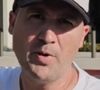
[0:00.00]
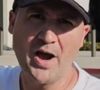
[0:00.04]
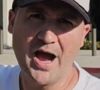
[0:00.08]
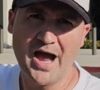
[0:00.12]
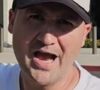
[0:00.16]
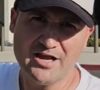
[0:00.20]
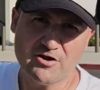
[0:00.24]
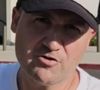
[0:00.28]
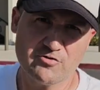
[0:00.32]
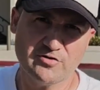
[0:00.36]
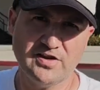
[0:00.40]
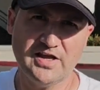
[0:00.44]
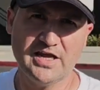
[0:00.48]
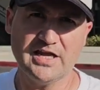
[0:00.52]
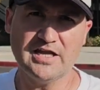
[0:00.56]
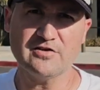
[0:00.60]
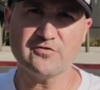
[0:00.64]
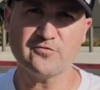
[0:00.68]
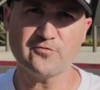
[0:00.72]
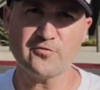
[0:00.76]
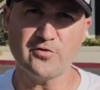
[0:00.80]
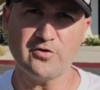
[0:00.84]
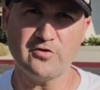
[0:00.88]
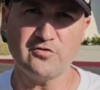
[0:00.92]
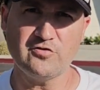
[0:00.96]
buy your
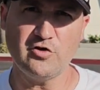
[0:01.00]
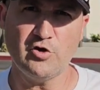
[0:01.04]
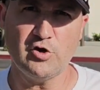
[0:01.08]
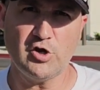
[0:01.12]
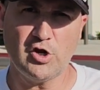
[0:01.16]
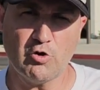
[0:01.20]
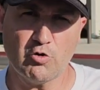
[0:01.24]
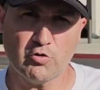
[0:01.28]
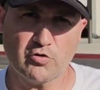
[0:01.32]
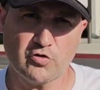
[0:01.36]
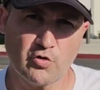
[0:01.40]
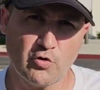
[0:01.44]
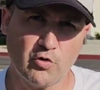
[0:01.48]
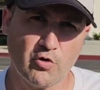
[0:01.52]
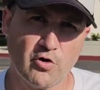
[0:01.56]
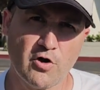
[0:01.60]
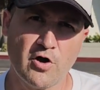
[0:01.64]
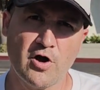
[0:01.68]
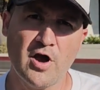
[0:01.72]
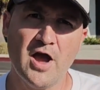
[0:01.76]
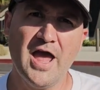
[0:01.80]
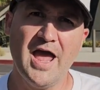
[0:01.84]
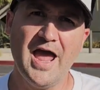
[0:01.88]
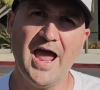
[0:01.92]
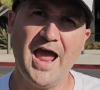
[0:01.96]
tickets for the studio
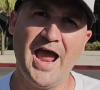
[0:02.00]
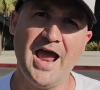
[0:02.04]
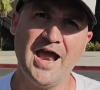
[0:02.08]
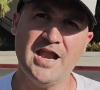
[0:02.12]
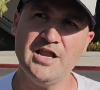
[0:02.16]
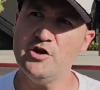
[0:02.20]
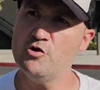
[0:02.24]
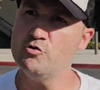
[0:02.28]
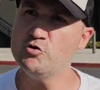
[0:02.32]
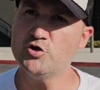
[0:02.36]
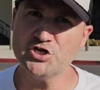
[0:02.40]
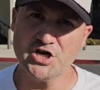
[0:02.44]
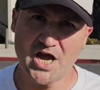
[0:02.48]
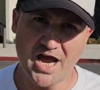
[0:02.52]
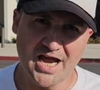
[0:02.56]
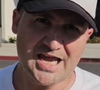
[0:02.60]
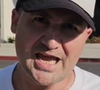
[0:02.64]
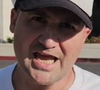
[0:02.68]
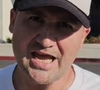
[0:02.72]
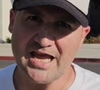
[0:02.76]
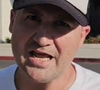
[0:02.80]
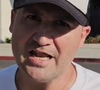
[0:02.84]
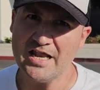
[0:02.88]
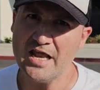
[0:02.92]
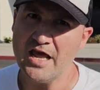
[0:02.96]
tour and you check
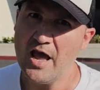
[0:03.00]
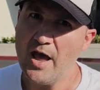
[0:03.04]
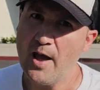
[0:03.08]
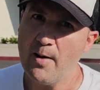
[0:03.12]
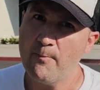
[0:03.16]
in,